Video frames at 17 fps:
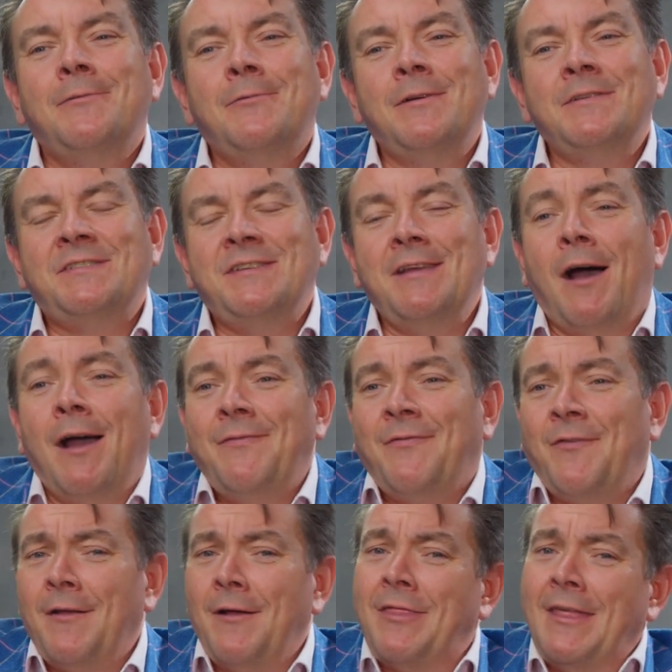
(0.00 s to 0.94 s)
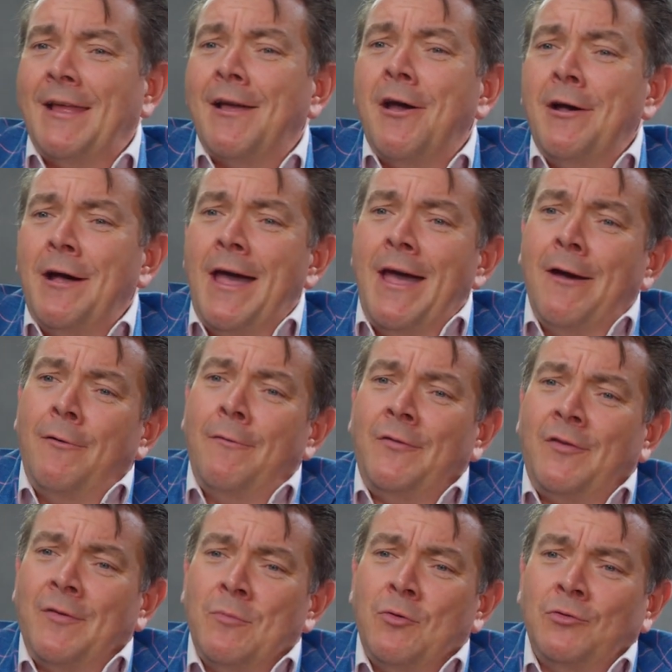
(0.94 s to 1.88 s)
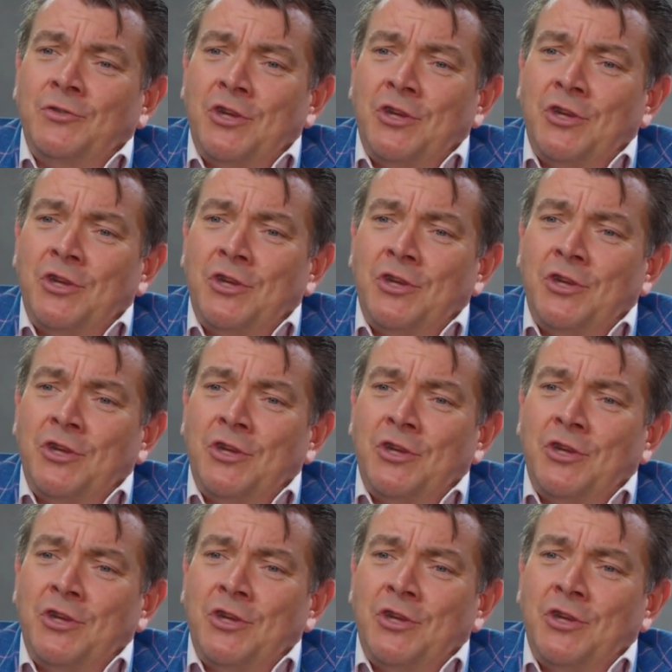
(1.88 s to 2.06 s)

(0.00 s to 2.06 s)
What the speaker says: Whereas, I think elves are more